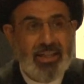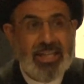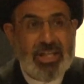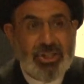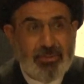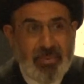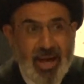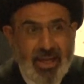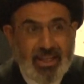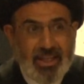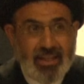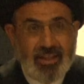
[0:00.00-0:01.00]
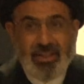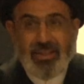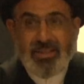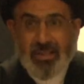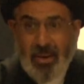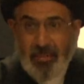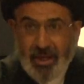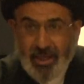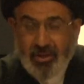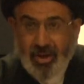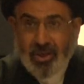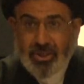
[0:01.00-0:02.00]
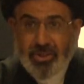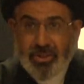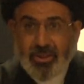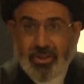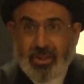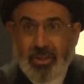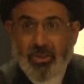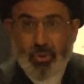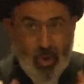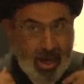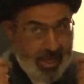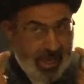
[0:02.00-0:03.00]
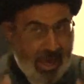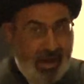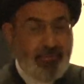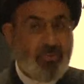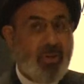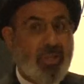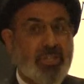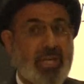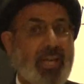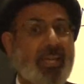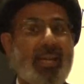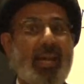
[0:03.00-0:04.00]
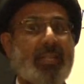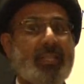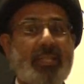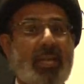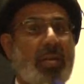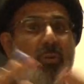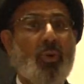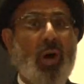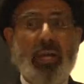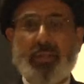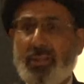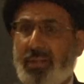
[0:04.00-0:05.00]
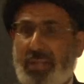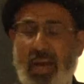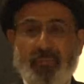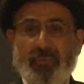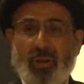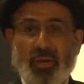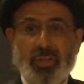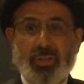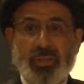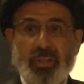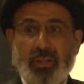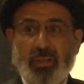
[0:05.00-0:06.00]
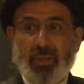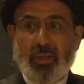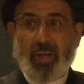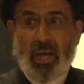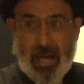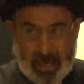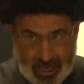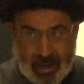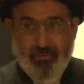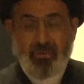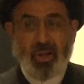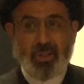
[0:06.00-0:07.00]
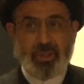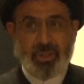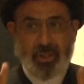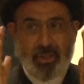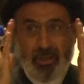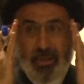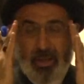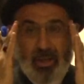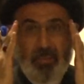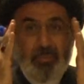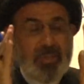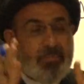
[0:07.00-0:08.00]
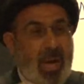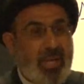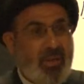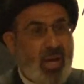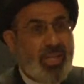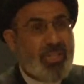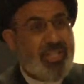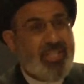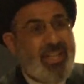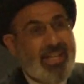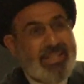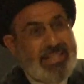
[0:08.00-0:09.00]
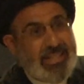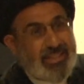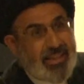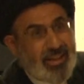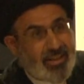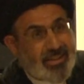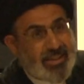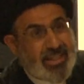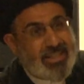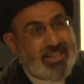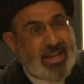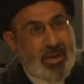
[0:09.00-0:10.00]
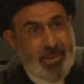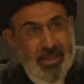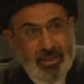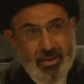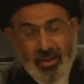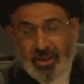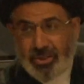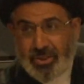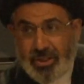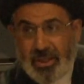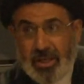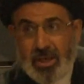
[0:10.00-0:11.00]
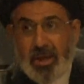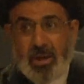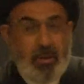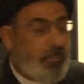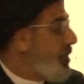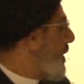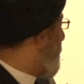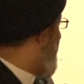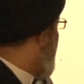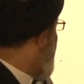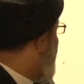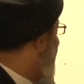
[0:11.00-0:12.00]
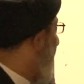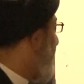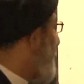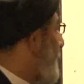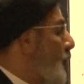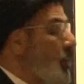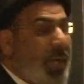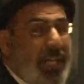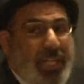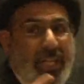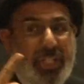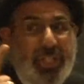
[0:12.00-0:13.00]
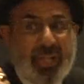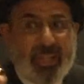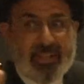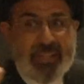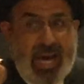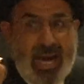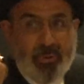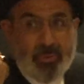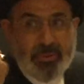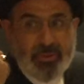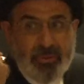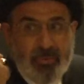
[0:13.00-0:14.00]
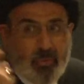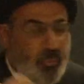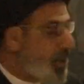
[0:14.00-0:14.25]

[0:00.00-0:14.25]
ijmali, summary knowledge. So I have knowledge. I cannot say, no, I didn't have knowledge. I have knowledge here. But my knowledge is not detailed, it's summary knowledge. But when it comes to initial doubt, we